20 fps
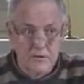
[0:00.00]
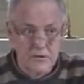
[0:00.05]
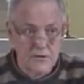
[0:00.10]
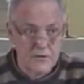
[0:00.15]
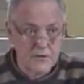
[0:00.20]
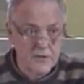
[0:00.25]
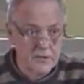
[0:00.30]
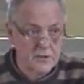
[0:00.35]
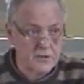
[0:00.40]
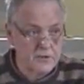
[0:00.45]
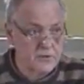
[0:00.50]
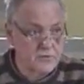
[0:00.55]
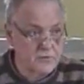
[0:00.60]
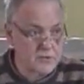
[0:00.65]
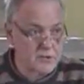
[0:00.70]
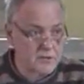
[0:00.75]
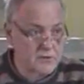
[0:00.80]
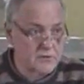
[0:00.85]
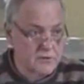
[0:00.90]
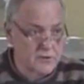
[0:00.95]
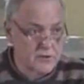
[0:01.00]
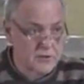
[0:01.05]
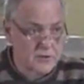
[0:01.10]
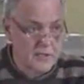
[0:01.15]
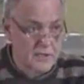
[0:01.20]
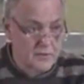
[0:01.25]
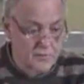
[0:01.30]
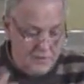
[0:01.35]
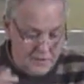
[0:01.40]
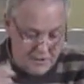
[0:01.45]
The other thing that Eugene used to
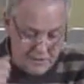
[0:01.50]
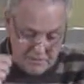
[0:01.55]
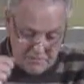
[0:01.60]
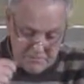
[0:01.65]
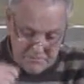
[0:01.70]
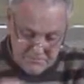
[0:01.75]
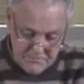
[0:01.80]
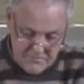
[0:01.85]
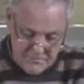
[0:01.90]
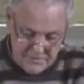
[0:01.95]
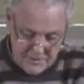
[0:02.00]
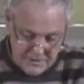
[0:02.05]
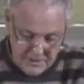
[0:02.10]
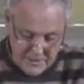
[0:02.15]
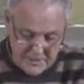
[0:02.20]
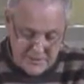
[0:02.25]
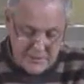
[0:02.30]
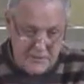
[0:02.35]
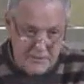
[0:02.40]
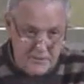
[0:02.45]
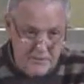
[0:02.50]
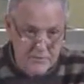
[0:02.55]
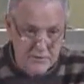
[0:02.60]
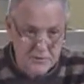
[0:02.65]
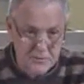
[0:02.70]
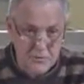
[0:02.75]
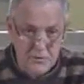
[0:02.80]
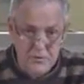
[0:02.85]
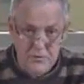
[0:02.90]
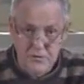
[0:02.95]
say, which is the essence of
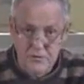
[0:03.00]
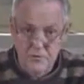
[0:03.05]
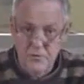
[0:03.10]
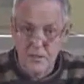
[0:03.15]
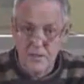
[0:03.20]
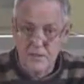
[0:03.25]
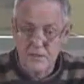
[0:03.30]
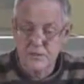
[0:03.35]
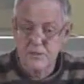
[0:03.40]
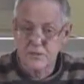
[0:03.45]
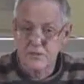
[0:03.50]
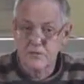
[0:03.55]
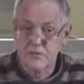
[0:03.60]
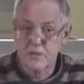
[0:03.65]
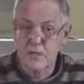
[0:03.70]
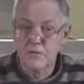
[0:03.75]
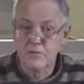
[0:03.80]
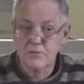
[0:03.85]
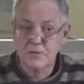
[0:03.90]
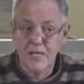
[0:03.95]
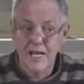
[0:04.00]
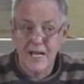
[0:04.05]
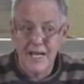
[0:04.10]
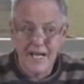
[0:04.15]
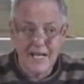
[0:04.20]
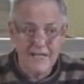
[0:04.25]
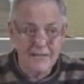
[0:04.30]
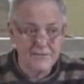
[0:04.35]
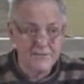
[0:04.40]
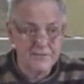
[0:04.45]
this book as well, is you don't
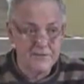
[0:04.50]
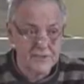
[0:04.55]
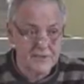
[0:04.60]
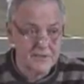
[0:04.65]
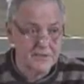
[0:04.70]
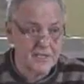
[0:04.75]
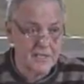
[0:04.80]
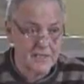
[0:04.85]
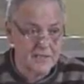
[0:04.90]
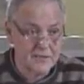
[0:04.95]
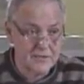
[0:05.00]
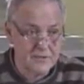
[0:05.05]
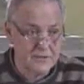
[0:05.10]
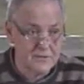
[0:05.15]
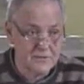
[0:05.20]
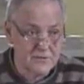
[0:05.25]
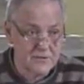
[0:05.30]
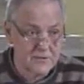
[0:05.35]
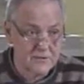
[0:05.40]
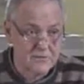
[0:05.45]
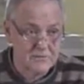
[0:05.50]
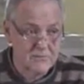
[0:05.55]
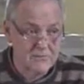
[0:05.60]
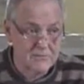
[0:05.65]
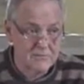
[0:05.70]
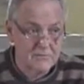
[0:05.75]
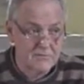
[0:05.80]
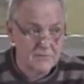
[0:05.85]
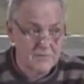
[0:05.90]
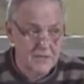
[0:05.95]
have intelligence,
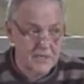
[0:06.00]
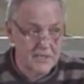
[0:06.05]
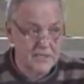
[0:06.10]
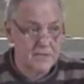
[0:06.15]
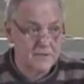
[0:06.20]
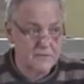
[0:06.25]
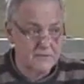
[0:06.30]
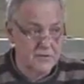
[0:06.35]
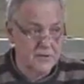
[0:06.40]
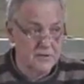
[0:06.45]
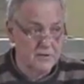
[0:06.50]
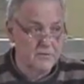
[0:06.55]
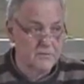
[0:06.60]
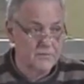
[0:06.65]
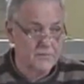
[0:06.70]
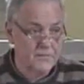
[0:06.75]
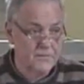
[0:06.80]
any of you.